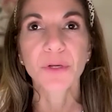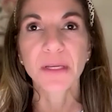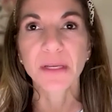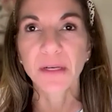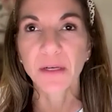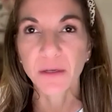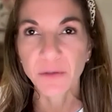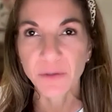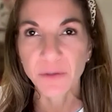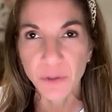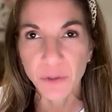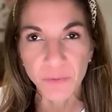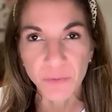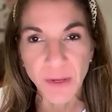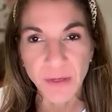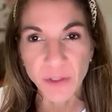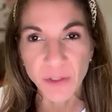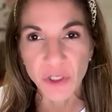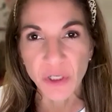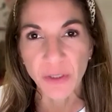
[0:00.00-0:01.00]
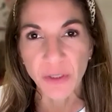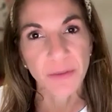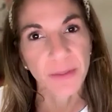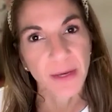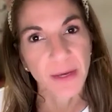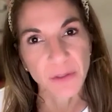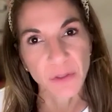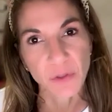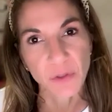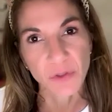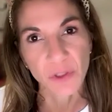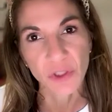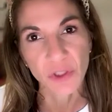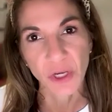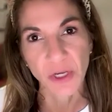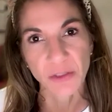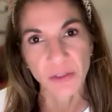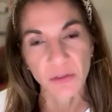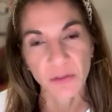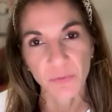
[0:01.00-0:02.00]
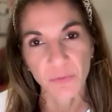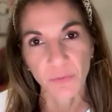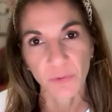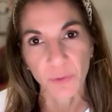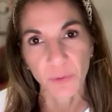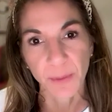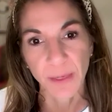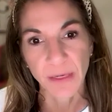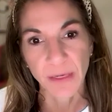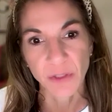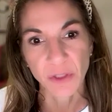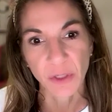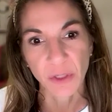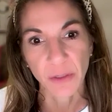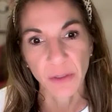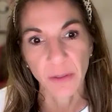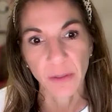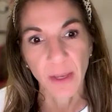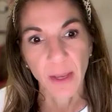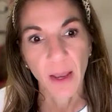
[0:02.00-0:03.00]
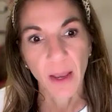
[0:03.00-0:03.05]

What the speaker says: in an intervention that you suggested for the patient.